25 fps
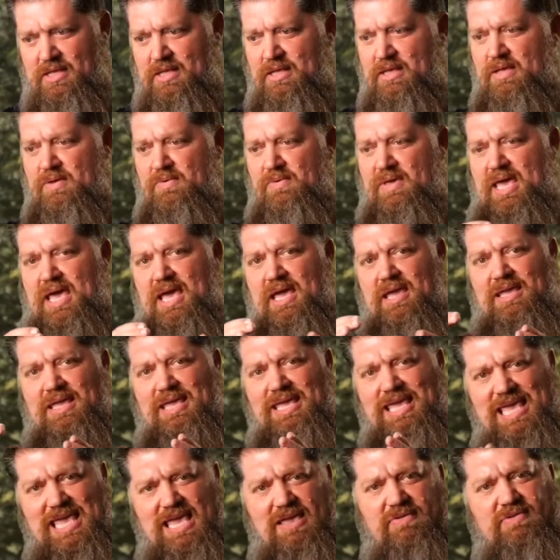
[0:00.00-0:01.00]
Okay,
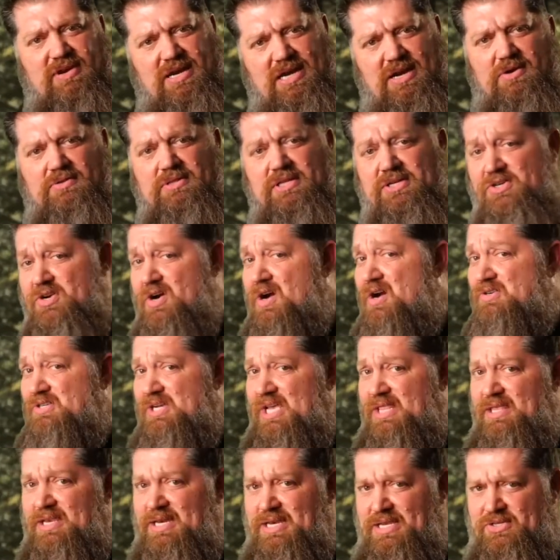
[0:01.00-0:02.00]
even during the charge
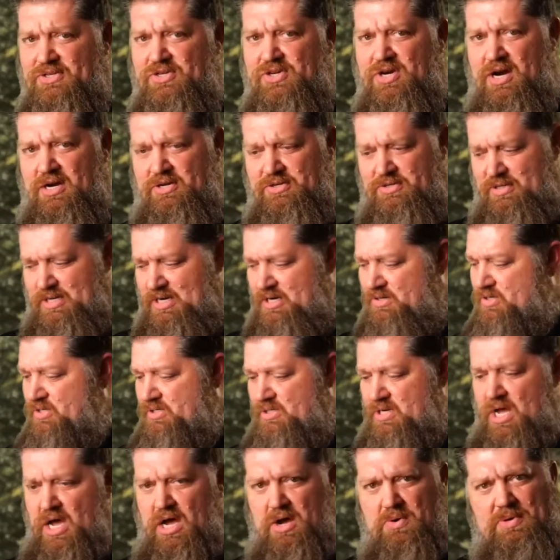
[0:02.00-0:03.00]
and the discharge, they're
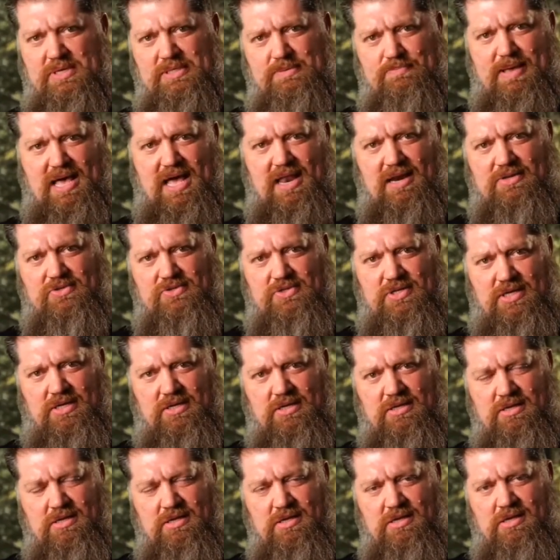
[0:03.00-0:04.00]
just always balancing,
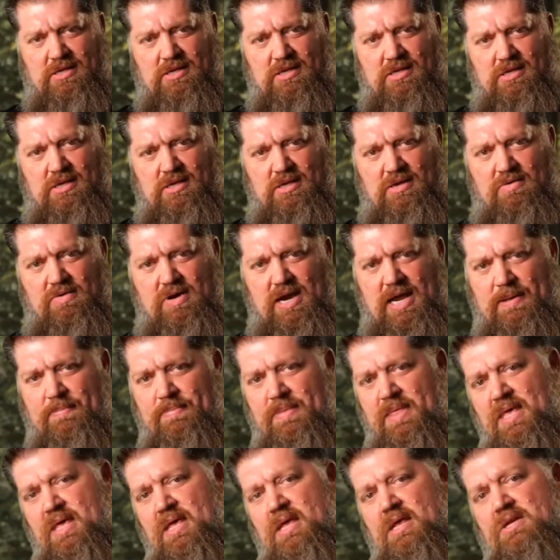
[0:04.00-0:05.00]
right?
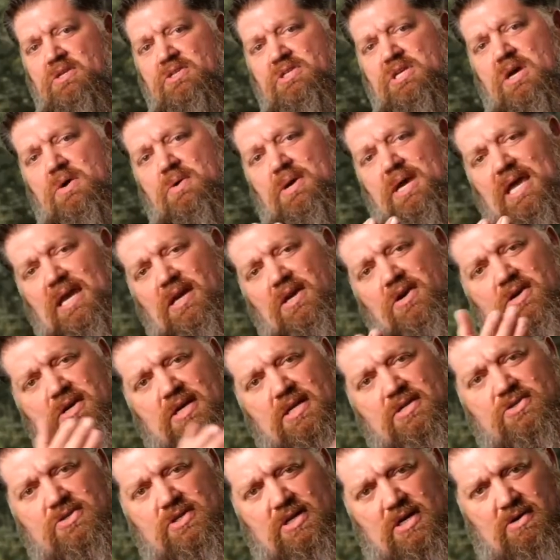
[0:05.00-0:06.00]
So, in your
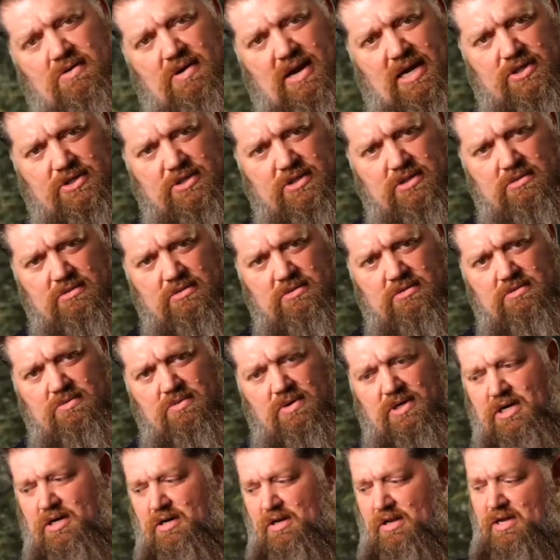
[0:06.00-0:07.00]
consideration,
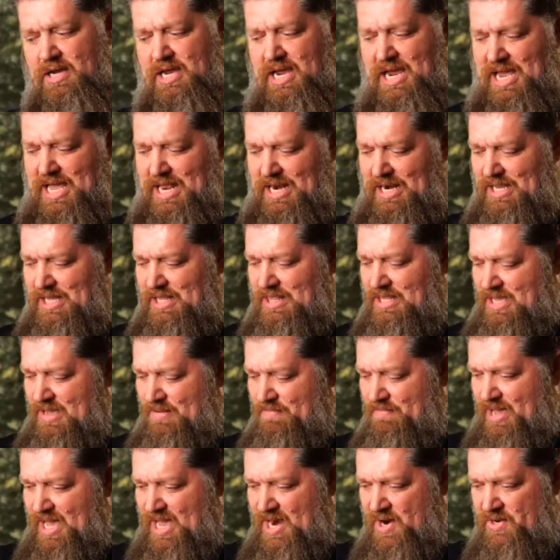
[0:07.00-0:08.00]
when you're looking at lithium
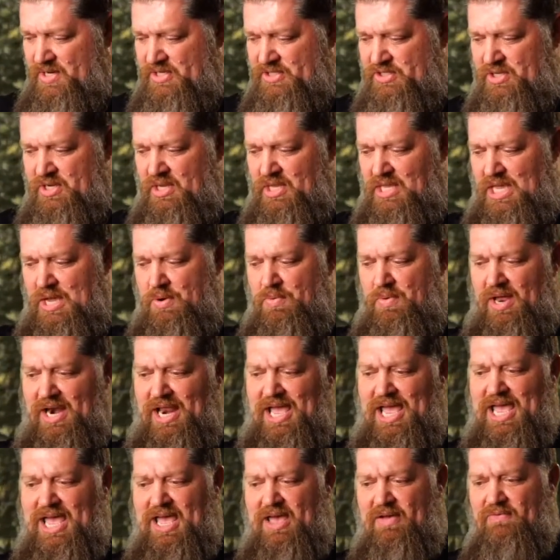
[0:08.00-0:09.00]
batteries, you want
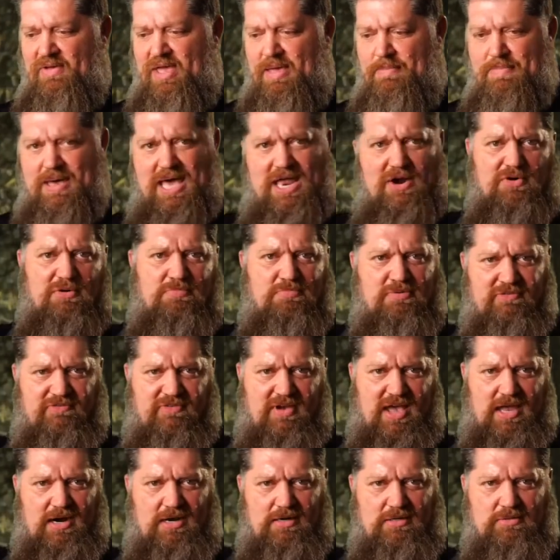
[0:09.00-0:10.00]
to have a battery
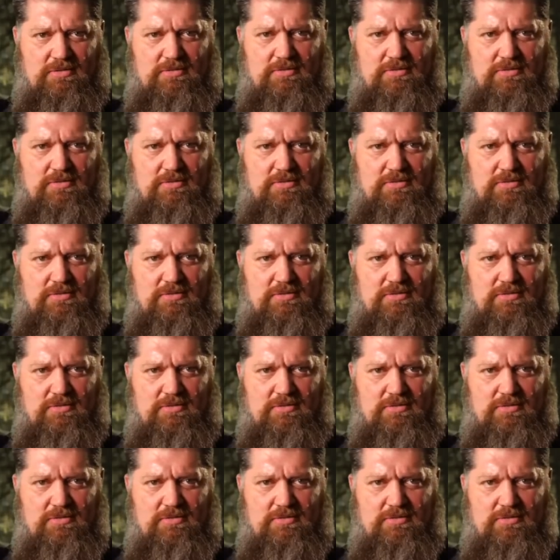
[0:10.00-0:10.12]
provider,